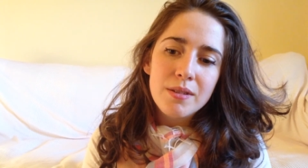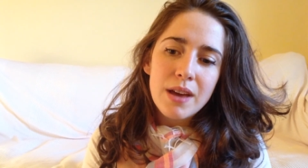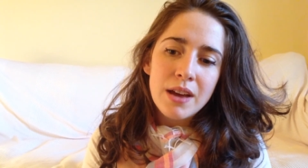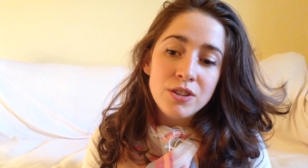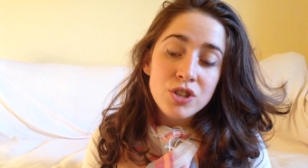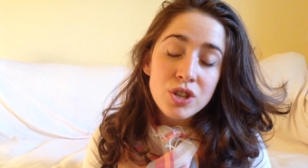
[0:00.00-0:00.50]

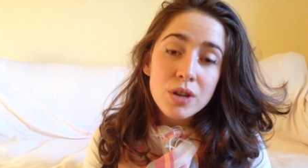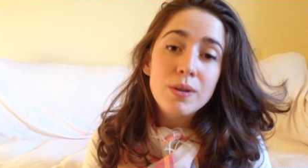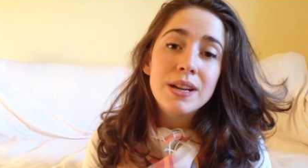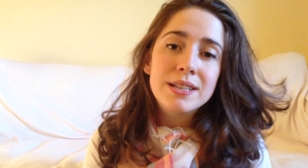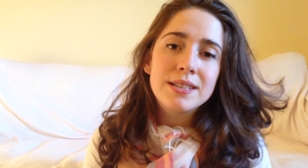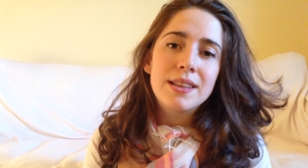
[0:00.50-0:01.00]
and
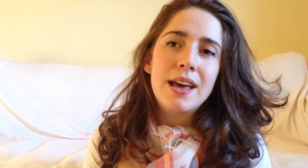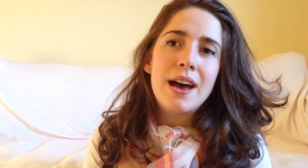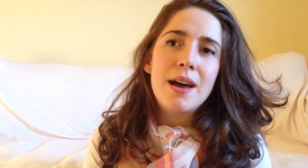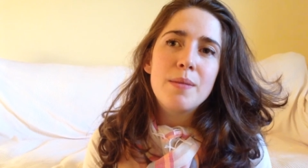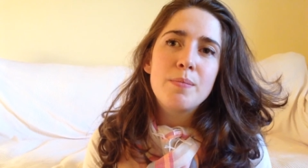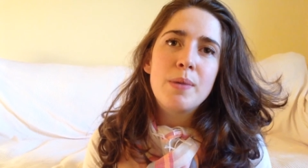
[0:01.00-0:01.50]
tune into
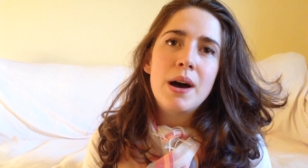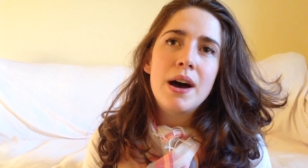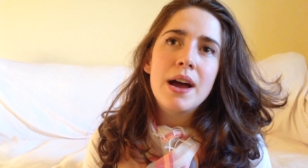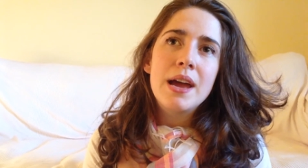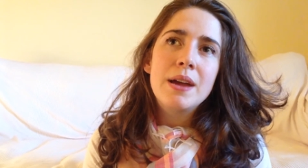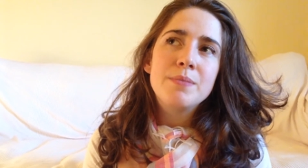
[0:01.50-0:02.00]
that
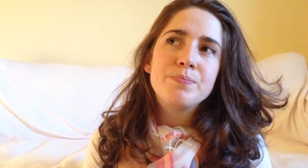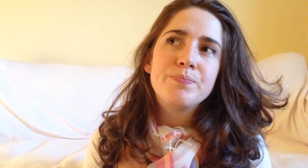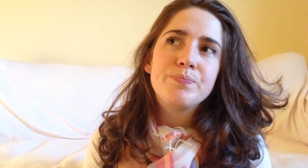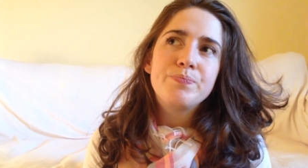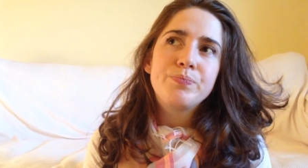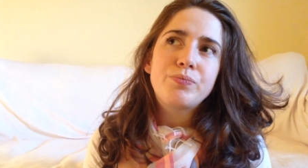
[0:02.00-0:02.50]
by
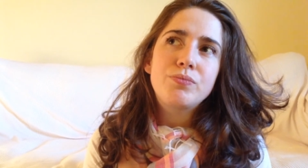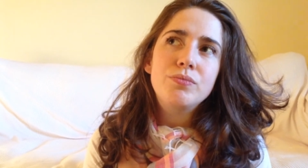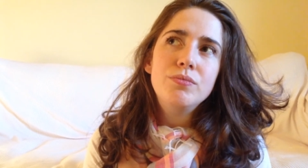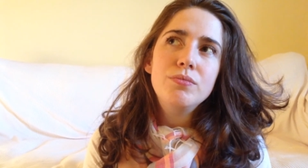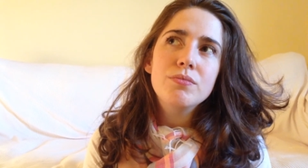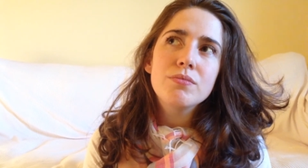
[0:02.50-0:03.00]

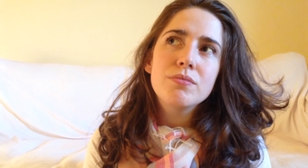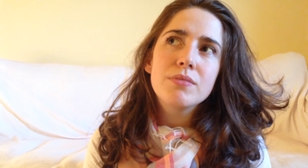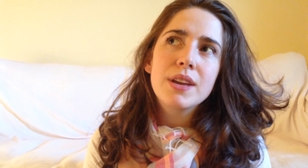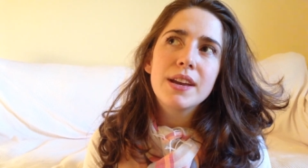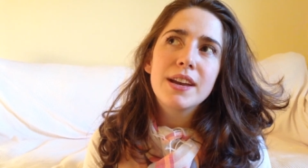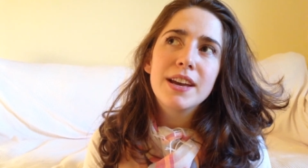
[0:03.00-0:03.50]

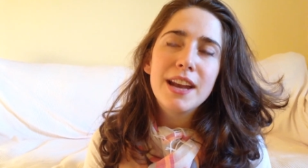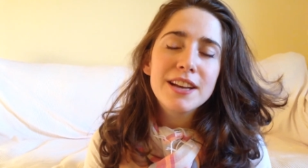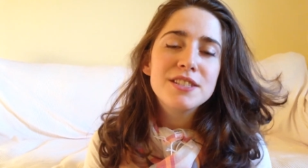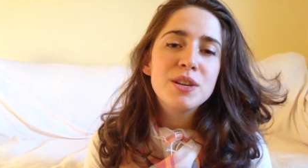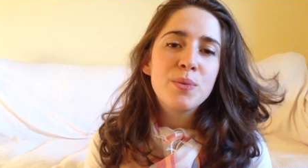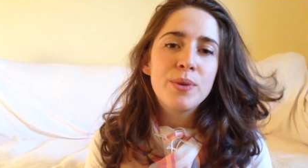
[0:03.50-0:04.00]

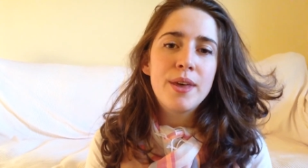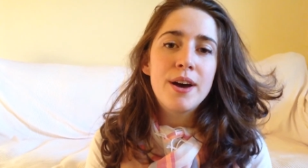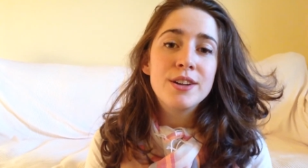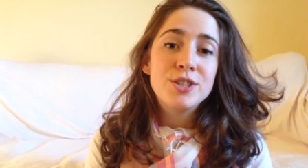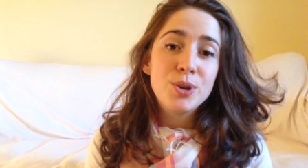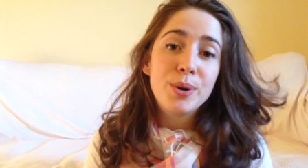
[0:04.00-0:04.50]
connecting with
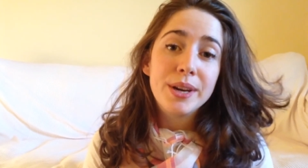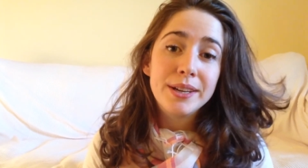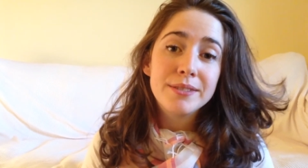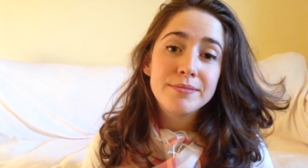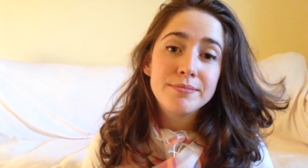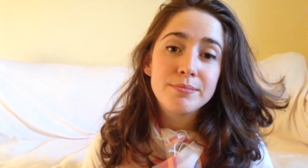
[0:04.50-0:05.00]
our joy,
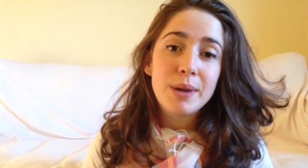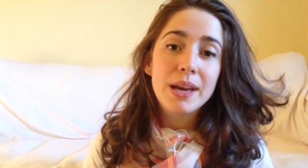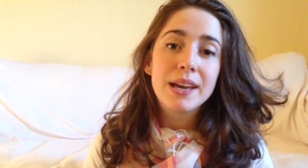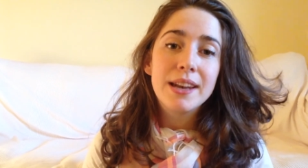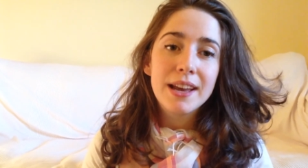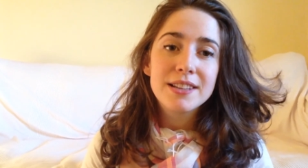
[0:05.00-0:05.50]
by
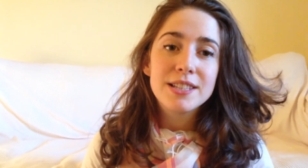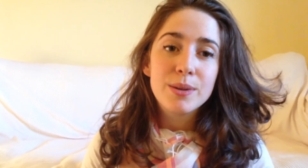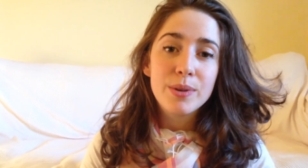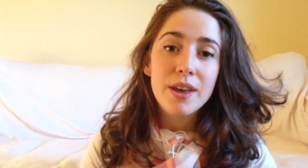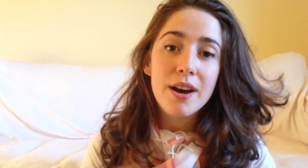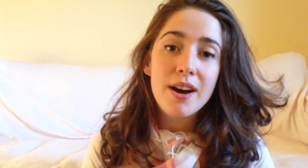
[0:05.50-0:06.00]
connecting
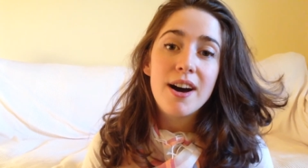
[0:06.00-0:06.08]
with our